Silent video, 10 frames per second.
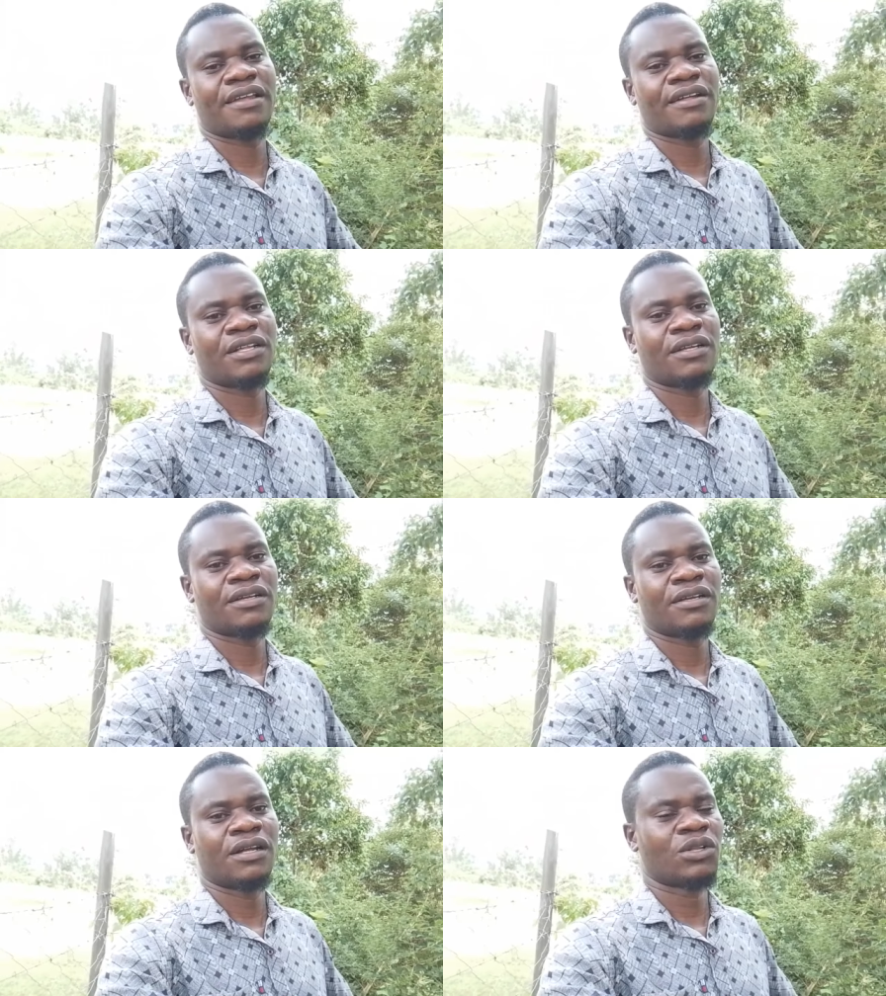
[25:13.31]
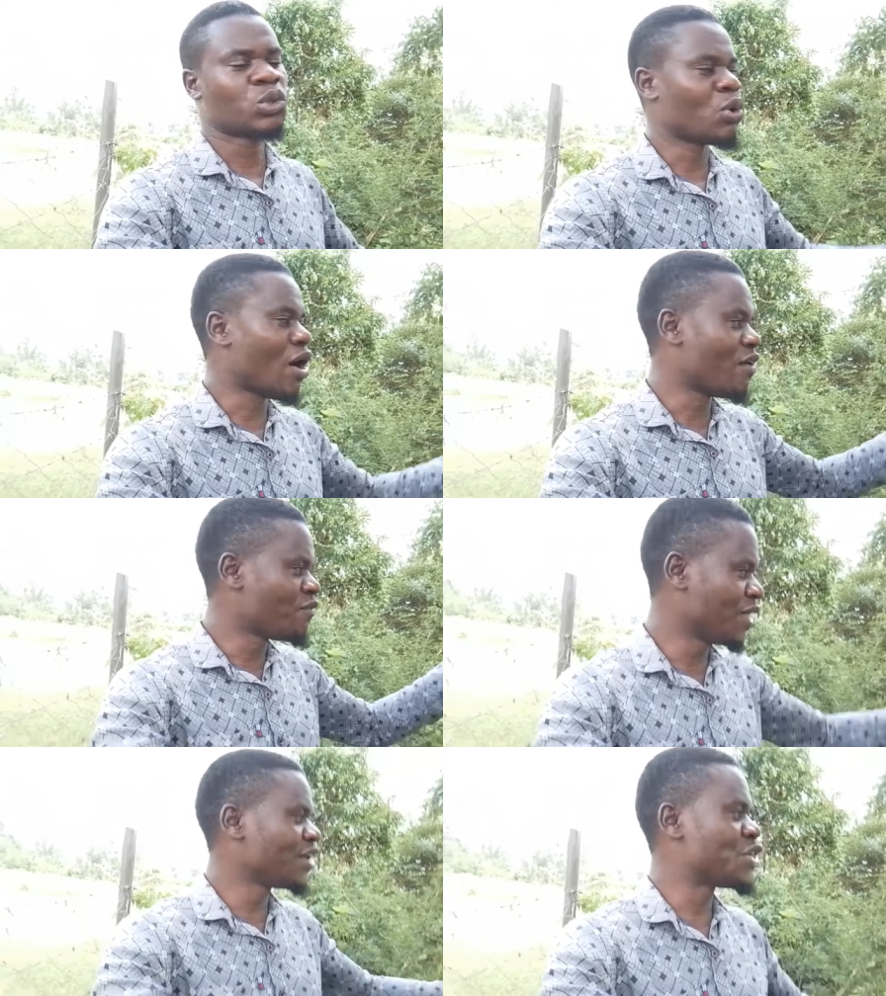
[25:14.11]
to our village here
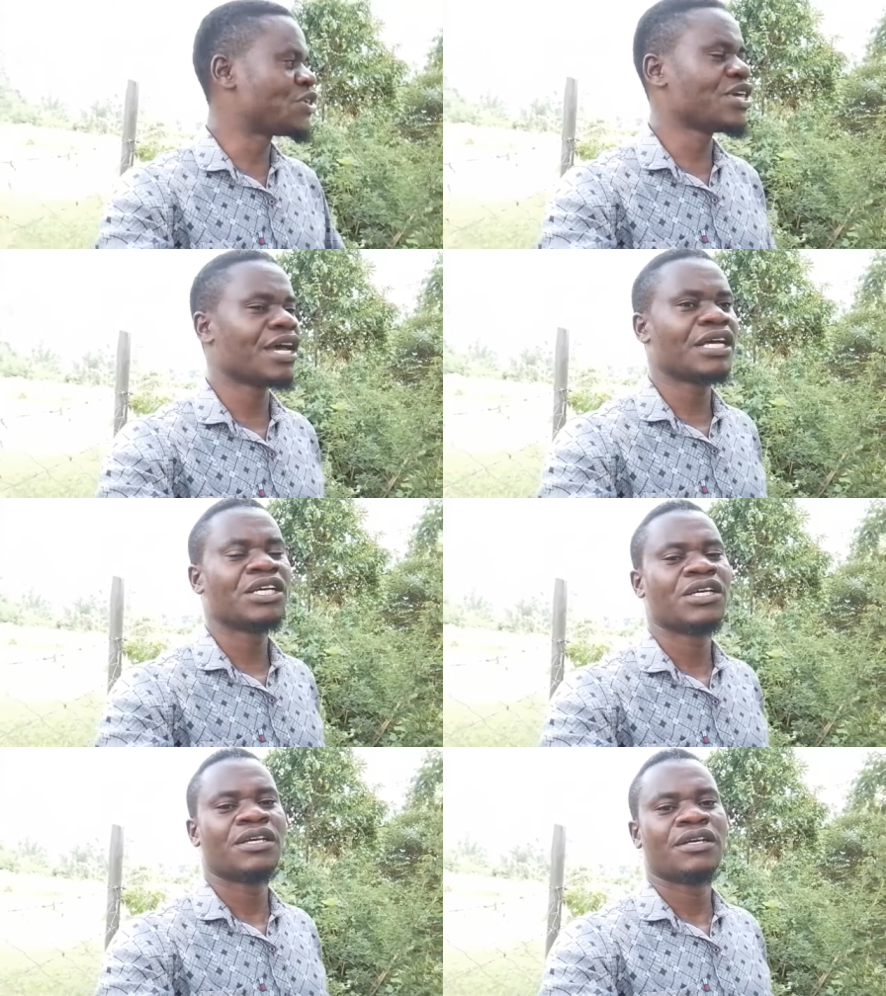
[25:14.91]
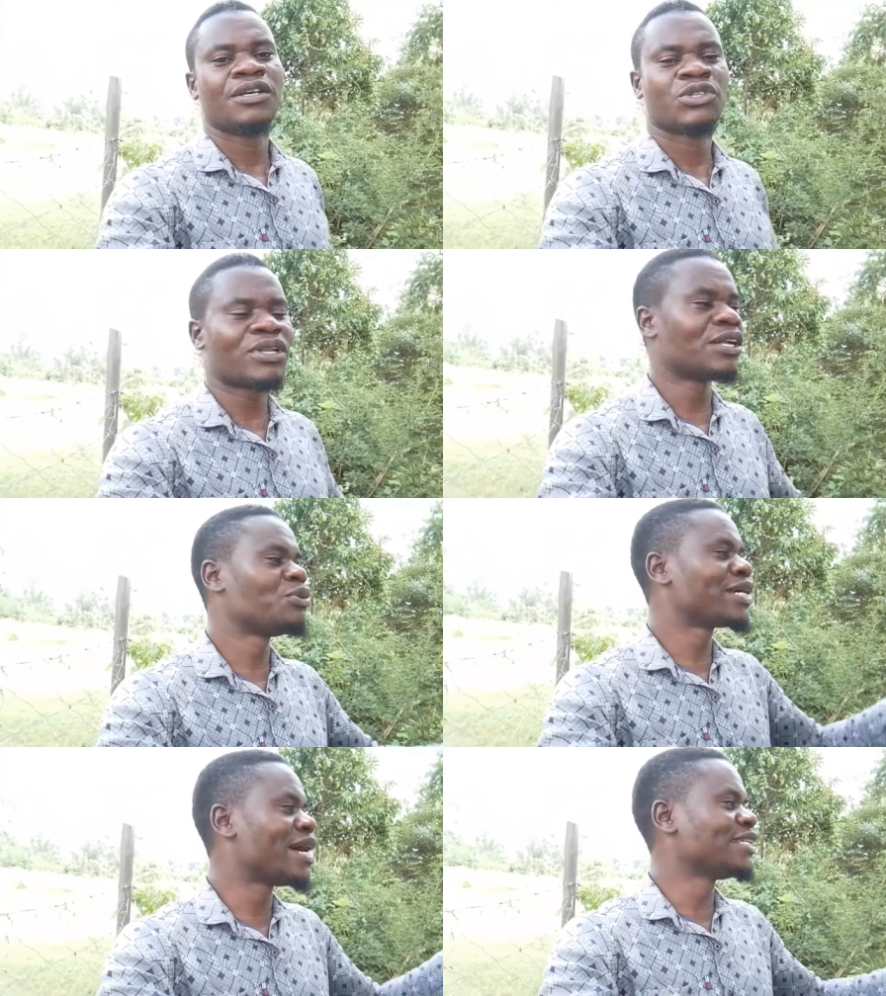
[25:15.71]
so that we can say for
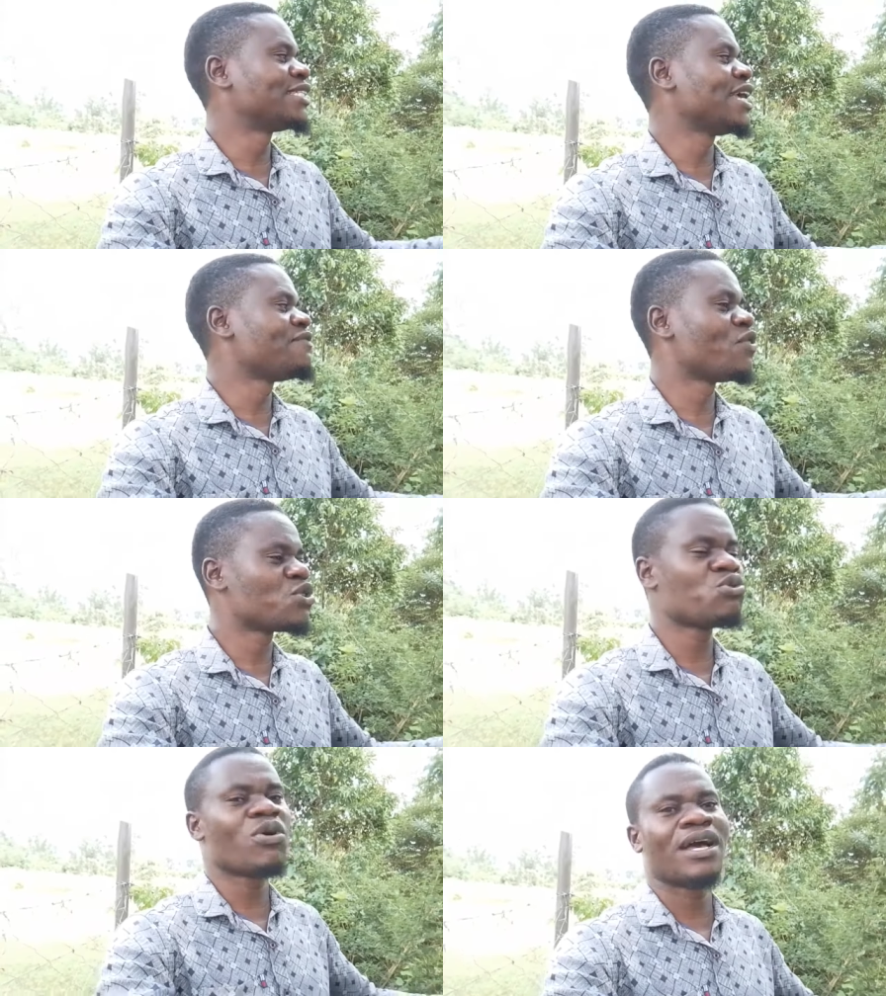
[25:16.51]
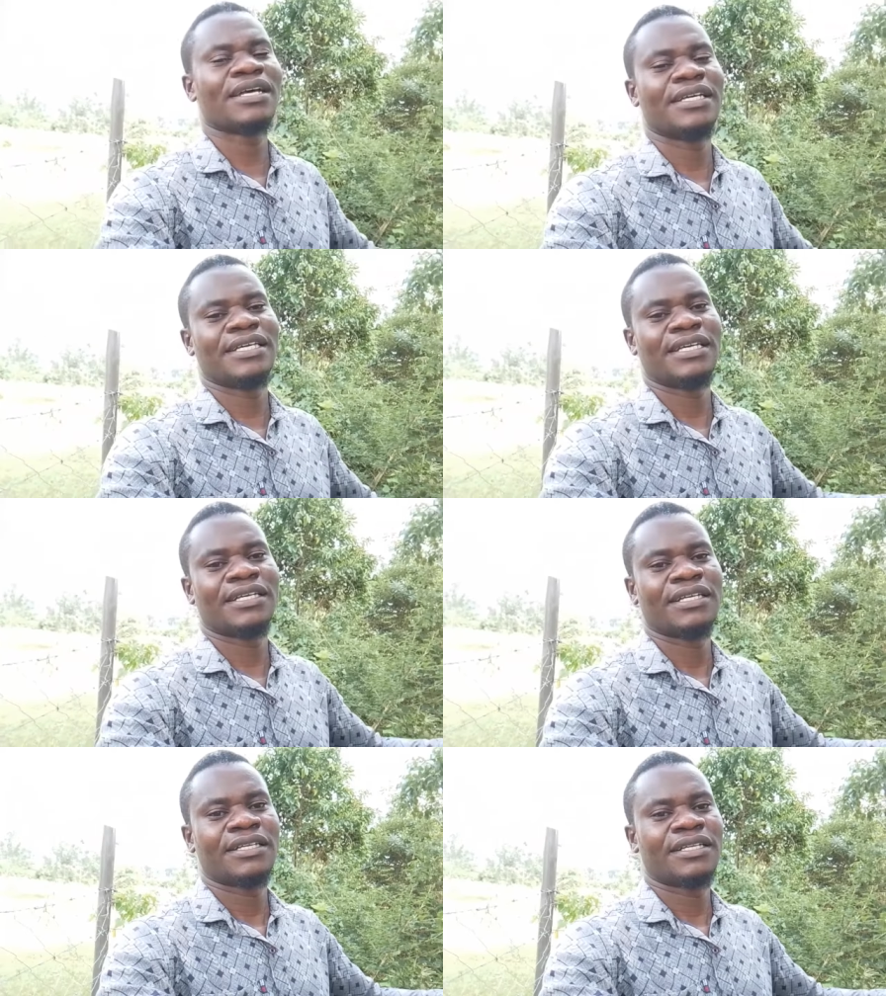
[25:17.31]
sure
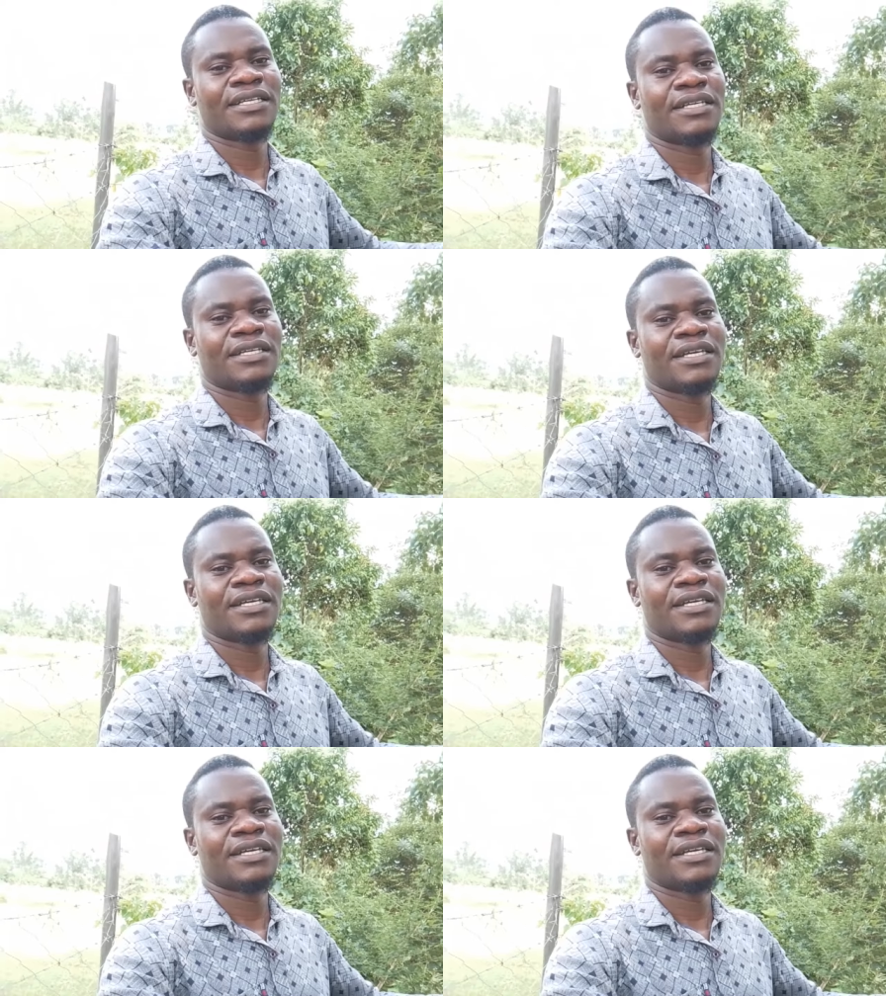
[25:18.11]
he's doing it.